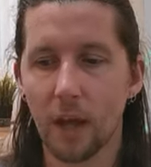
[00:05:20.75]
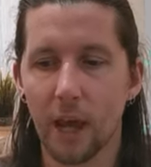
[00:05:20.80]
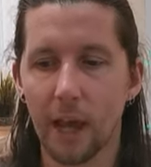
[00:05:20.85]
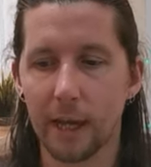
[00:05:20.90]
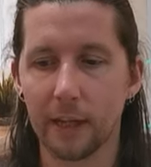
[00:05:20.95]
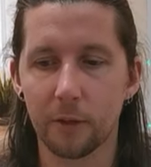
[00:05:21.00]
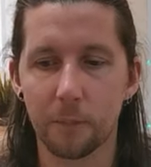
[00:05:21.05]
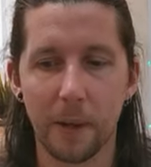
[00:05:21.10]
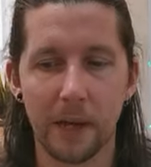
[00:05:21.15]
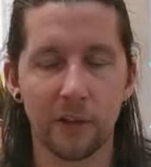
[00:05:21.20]

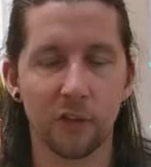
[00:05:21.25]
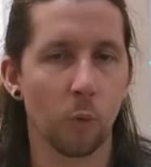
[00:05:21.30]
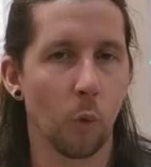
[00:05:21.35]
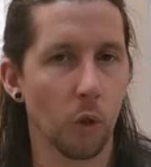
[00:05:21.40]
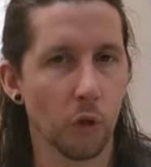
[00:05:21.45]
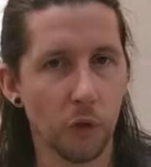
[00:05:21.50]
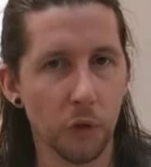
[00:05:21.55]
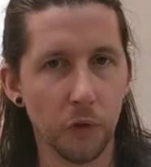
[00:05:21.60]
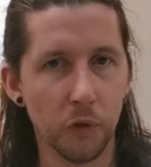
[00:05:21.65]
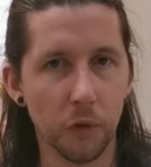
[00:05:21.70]
and depends
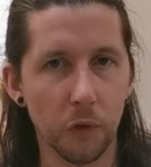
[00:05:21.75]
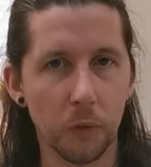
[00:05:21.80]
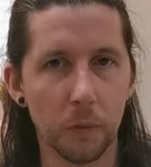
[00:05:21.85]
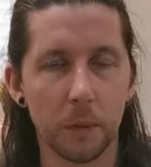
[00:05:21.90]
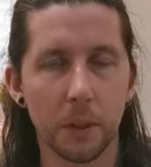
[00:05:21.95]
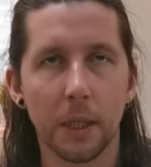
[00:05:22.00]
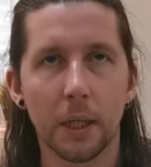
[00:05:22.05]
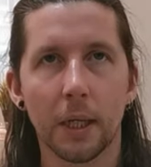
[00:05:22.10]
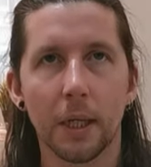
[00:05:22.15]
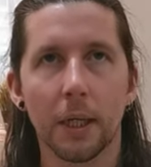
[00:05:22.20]
what you do.
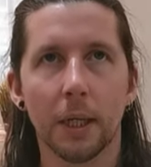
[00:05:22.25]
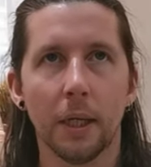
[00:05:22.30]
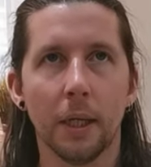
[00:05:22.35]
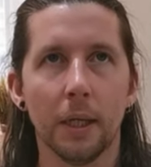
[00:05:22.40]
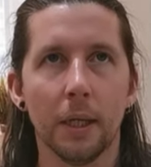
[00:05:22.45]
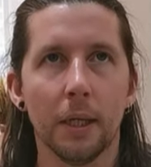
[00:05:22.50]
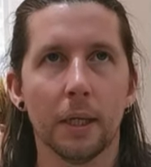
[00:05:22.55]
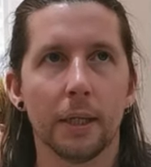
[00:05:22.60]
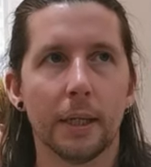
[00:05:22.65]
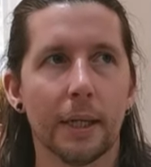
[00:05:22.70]

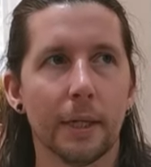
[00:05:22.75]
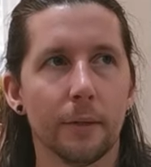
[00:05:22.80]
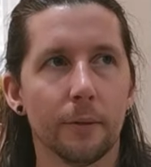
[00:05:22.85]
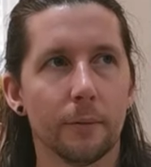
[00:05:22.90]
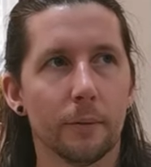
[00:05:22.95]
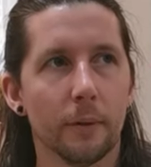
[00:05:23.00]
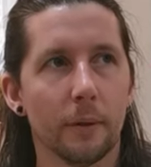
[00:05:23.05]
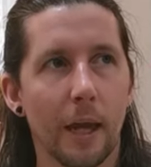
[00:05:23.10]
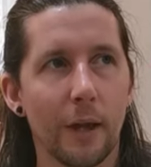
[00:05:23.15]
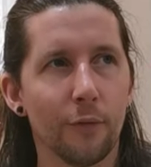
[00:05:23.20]

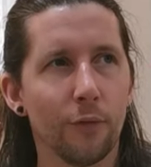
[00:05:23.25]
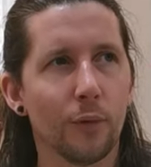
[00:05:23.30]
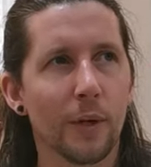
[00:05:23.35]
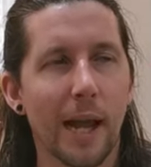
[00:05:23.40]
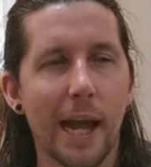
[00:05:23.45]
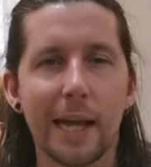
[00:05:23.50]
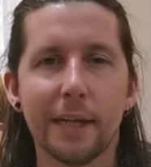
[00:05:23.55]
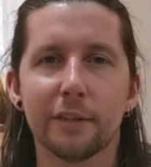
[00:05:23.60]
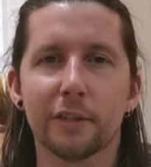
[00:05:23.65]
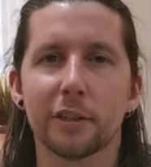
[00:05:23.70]
Now, everyone
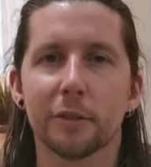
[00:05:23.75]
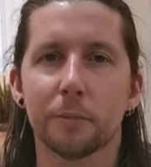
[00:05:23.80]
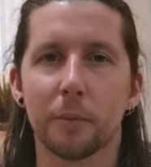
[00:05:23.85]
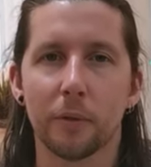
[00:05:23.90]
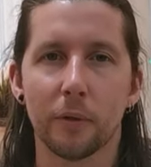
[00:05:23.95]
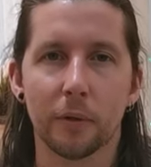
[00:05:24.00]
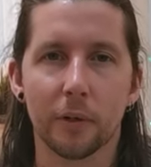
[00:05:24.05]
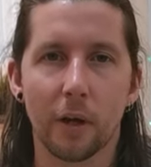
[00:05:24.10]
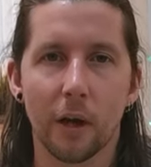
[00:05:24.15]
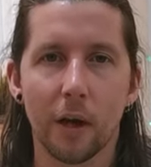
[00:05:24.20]
has a
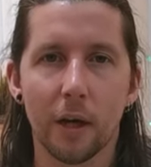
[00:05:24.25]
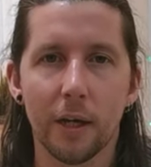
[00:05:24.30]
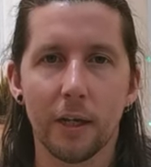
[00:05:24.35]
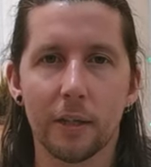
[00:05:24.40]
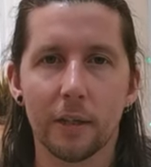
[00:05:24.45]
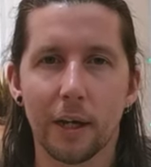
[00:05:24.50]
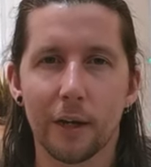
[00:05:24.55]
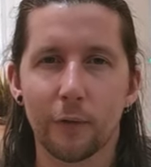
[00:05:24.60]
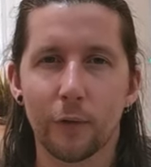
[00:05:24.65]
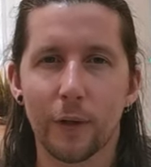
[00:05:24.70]
spirit
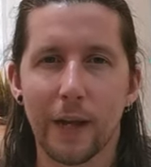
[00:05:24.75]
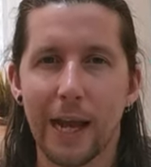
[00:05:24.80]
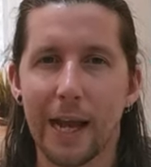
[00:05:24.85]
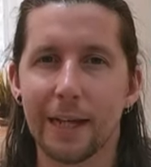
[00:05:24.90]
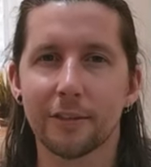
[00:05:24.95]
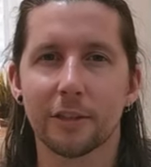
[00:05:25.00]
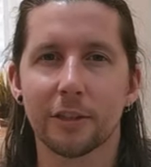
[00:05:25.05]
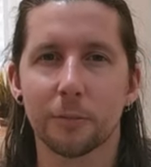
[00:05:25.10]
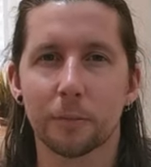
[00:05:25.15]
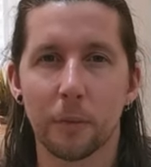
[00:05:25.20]
guide, everyone
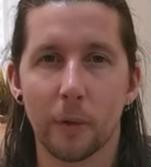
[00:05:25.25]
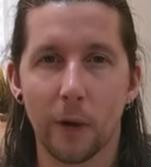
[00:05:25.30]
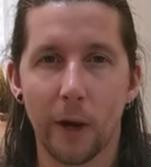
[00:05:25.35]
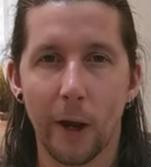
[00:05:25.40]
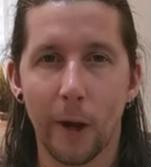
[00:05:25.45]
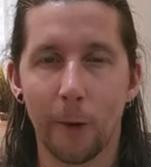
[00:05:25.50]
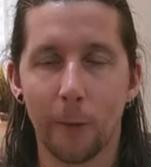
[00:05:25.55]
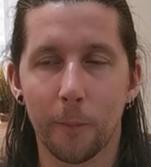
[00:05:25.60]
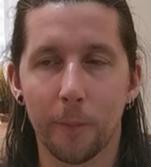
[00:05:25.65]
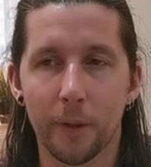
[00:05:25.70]
has a spirit
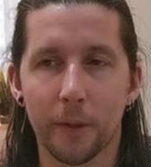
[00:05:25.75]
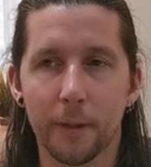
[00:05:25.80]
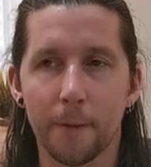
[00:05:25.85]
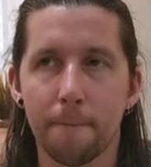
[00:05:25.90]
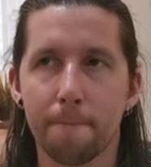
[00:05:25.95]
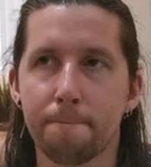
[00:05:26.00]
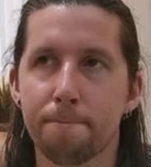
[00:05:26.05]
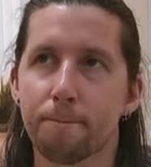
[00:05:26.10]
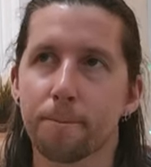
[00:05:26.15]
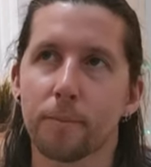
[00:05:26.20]
helper.
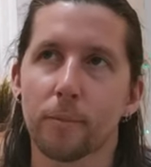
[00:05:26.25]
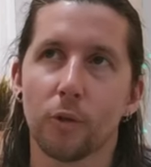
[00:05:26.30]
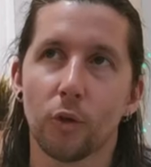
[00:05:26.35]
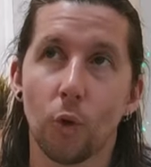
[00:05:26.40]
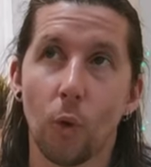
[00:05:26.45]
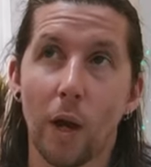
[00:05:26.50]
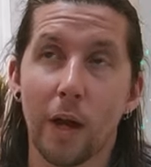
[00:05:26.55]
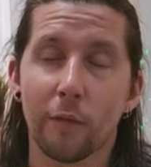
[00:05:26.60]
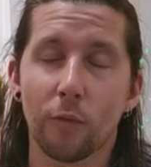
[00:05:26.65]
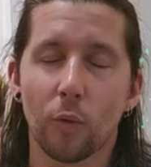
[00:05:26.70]

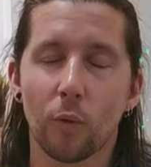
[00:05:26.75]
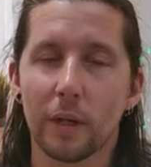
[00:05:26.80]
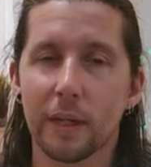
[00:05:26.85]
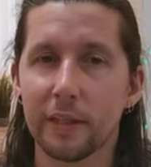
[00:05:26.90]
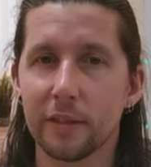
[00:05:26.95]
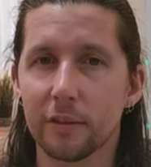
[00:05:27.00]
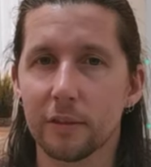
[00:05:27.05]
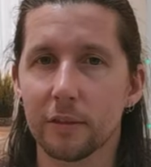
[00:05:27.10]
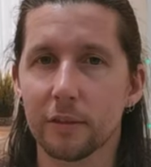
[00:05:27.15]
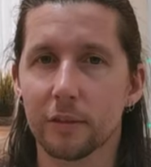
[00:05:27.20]
Not everyone
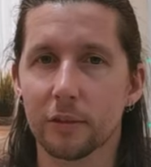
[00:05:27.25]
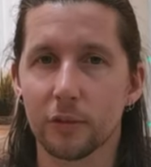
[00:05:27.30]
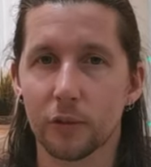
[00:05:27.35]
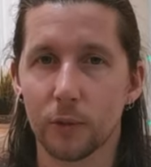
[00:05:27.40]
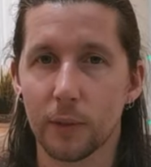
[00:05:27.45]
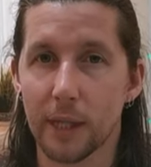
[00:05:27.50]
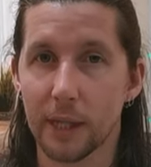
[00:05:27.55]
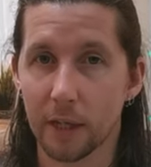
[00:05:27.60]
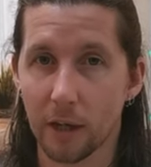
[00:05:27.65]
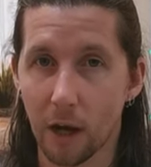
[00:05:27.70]
listens
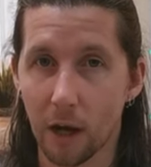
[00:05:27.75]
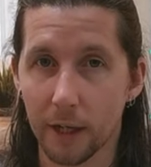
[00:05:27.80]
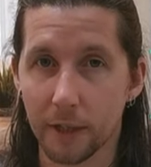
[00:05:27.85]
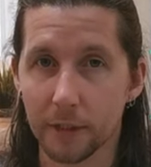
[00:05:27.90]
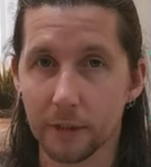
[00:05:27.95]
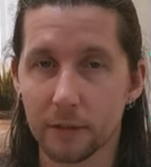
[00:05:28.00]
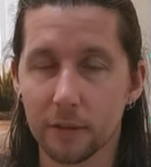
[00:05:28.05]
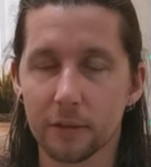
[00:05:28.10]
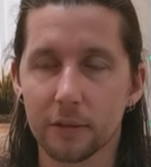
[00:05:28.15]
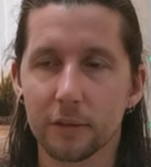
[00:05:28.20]
to their
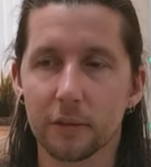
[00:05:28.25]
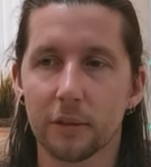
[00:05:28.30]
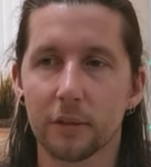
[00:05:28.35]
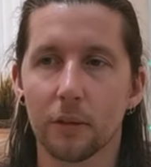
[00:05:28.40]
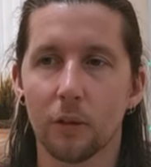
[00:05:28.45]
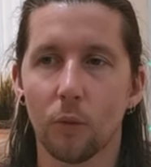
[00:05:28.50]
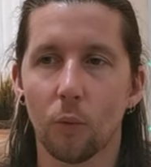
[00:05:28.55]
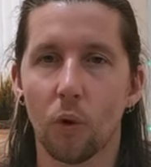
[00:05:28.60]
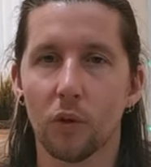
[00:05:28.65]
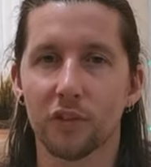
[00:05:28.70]
guidance
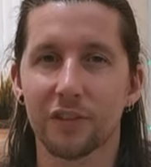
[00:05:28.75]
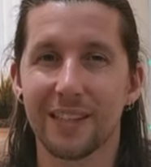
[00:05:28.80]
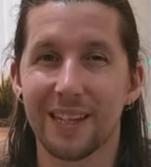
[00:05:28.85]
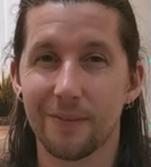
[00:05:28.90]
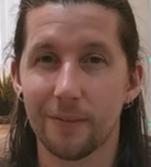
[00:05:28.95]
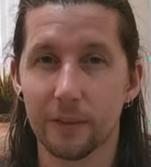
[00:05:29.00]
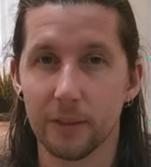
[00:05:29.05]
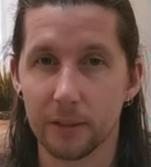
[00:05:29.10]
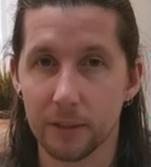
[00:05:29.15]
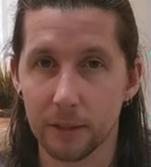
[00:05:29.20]
or what's
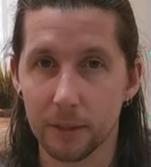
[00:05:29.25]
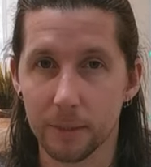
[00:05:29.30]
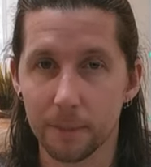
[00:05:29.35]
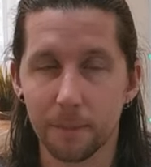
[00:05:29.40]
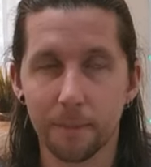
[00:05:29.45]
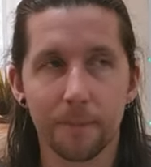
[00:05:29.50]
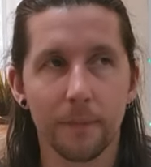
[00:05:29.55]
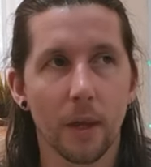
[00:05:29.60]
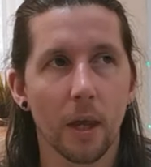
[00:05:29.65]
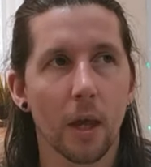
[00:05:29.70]
given to
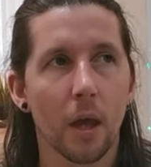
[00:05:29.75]
them.